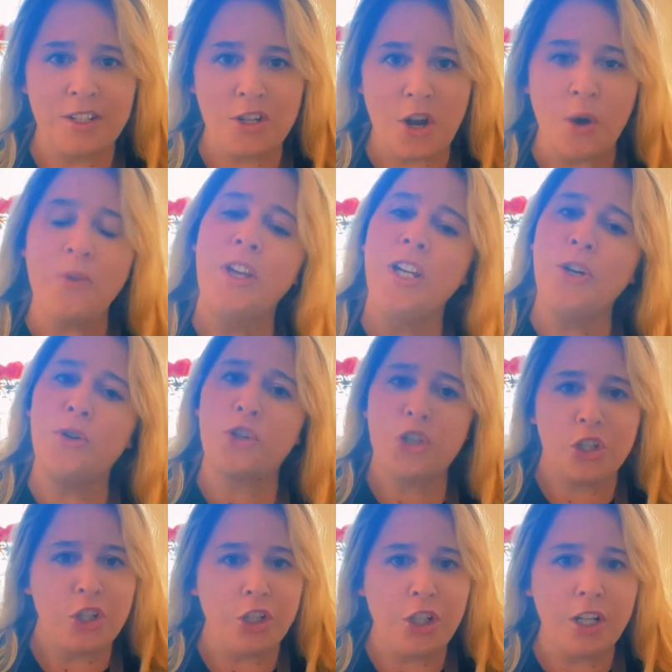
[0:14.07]
know that your
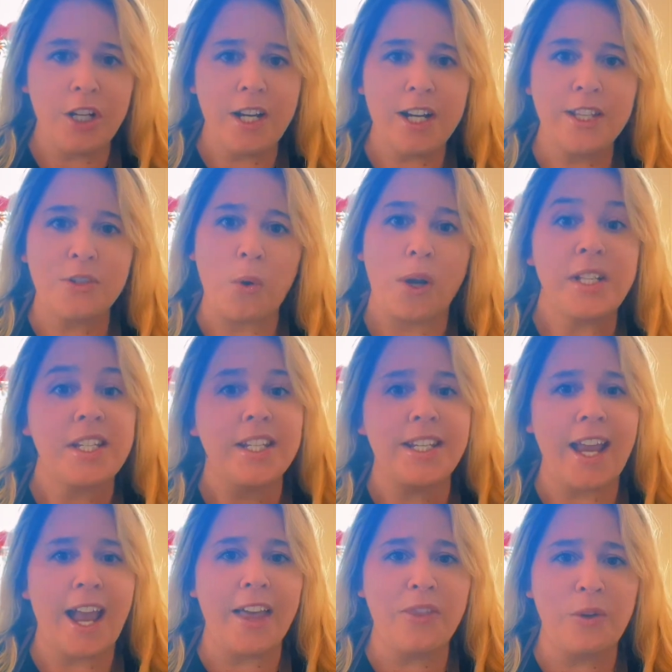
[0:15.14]
sugar is going to
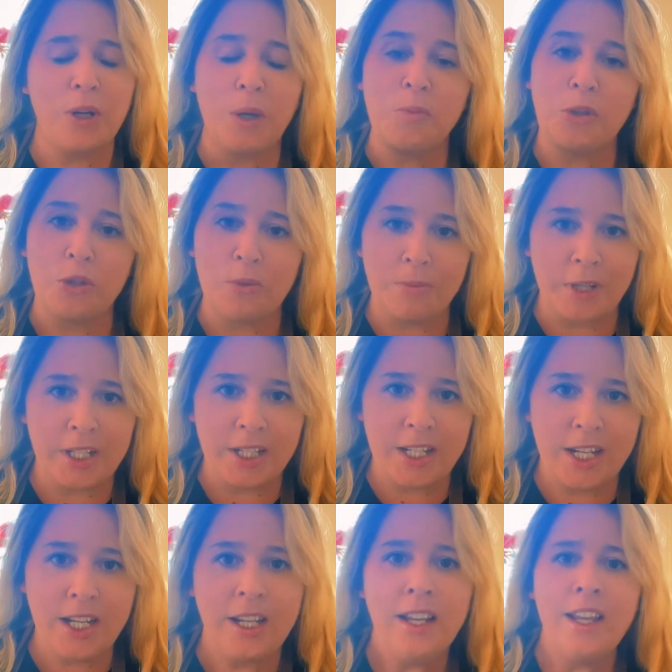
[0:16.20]
gather up
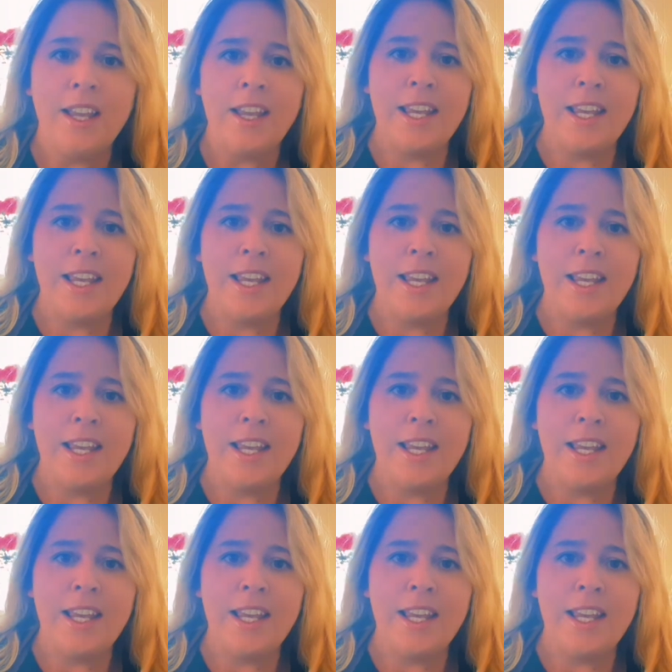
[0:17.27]
humidity